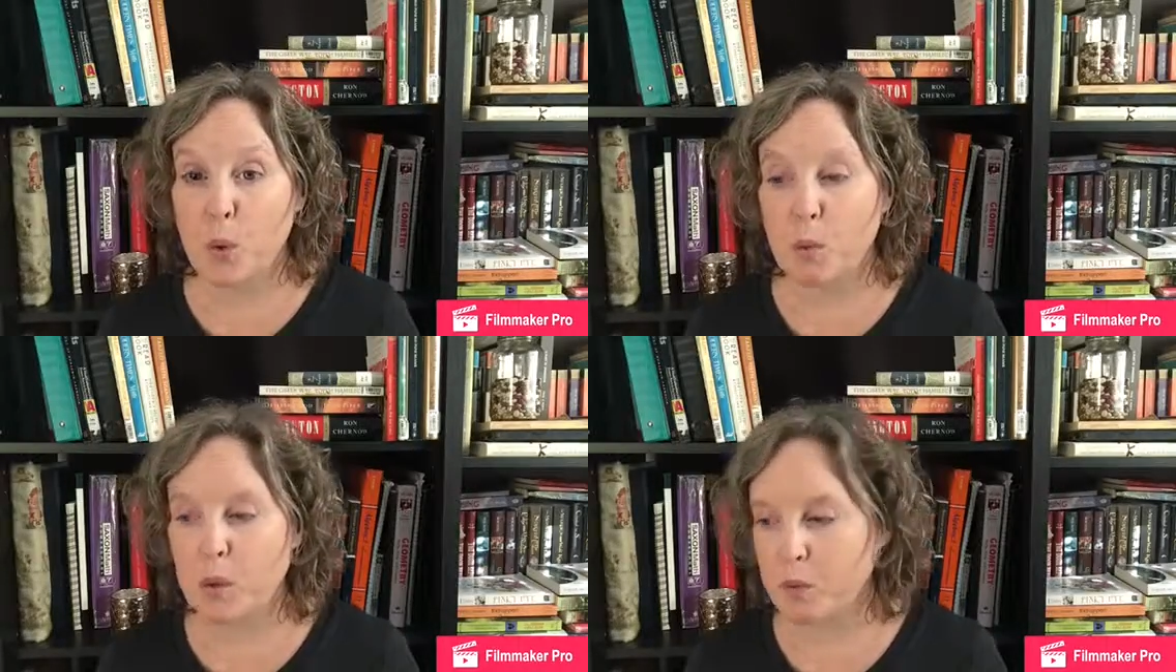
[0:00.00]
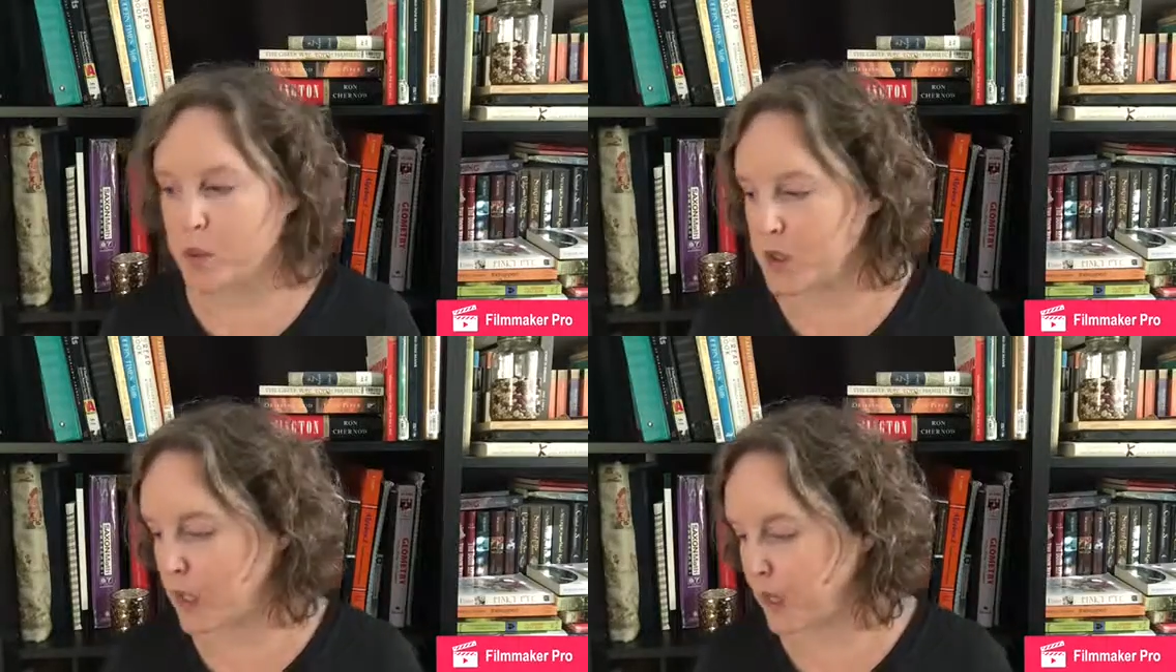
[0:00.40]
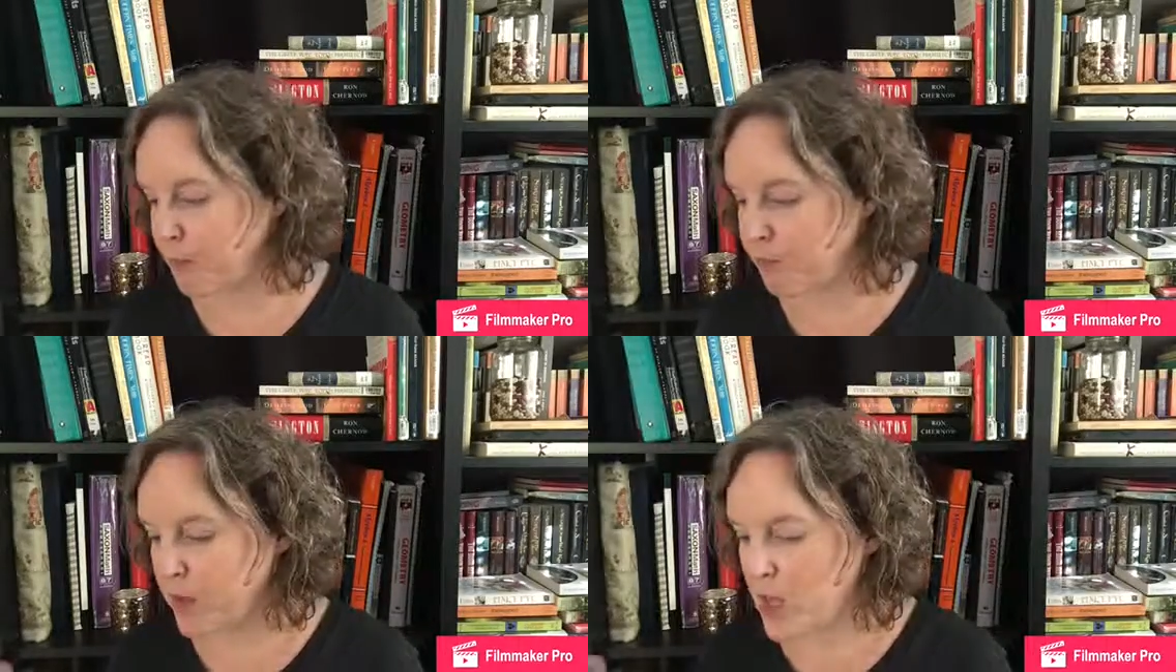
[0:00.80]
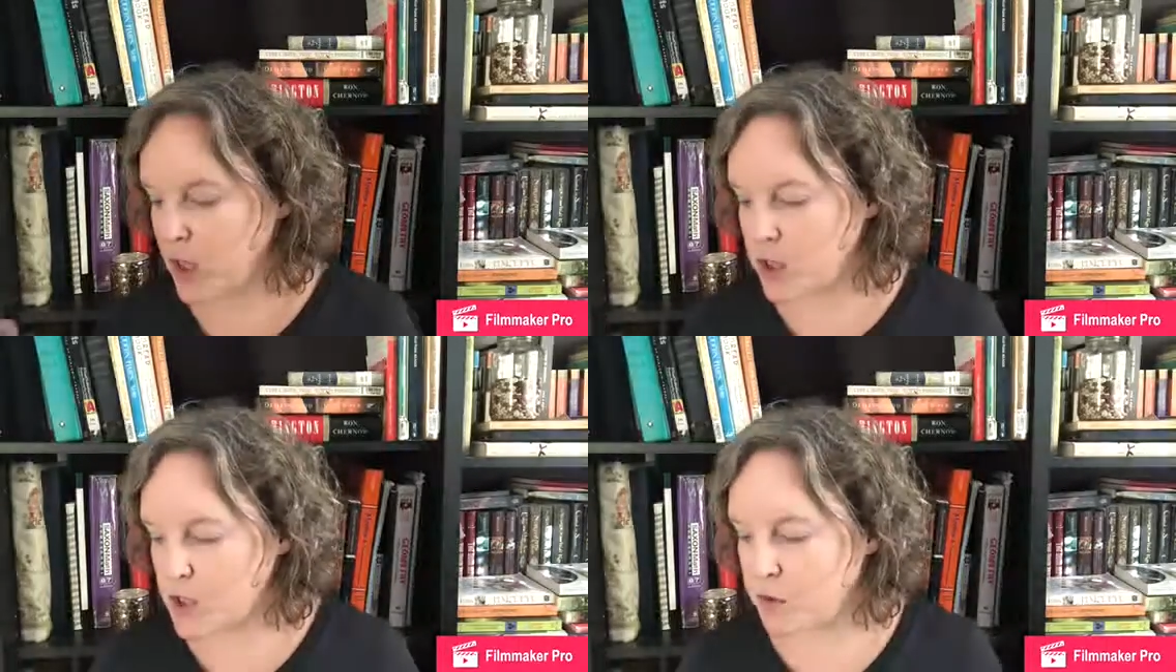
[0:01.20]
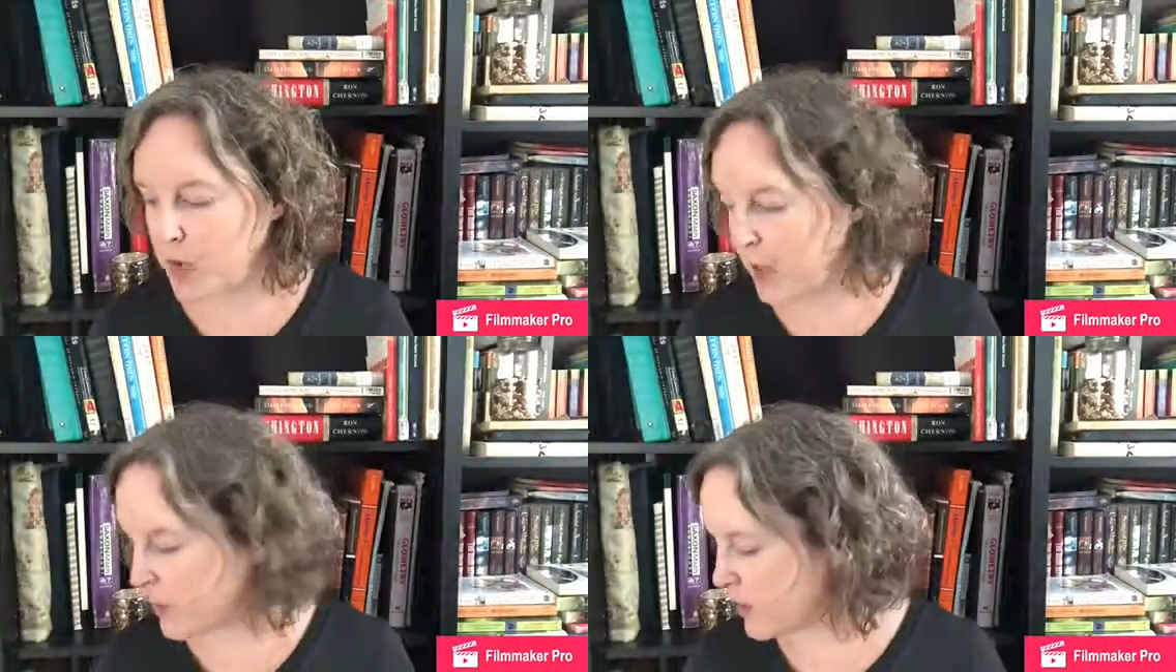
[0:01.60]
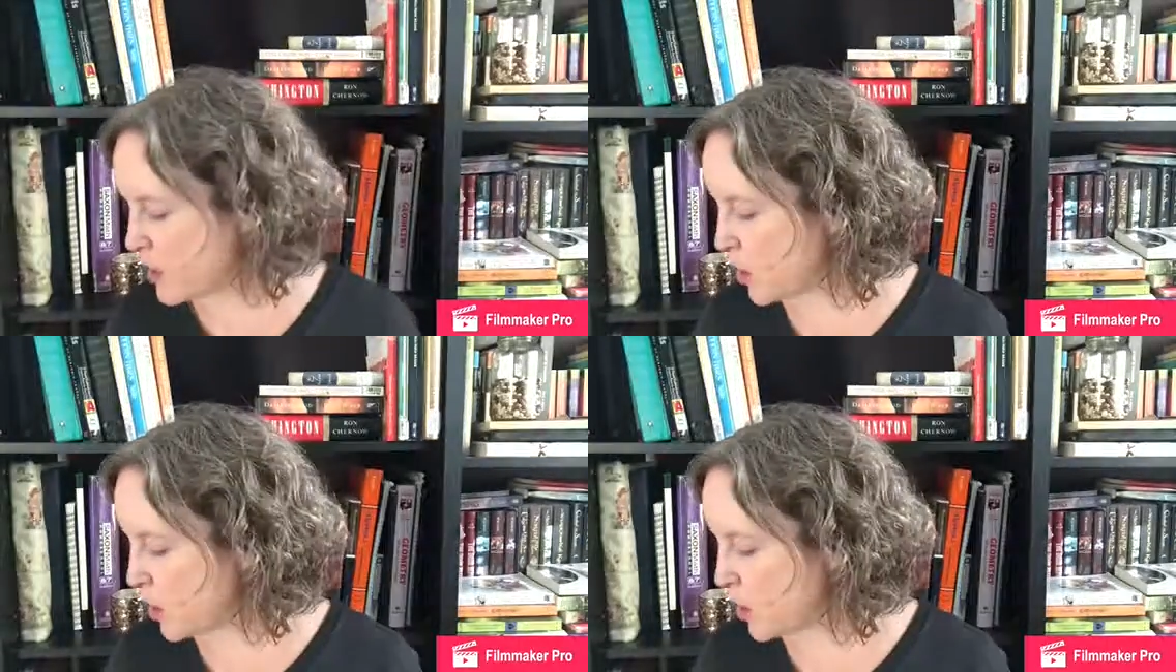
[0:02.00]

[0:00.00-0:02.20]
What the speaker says: We will see. So that is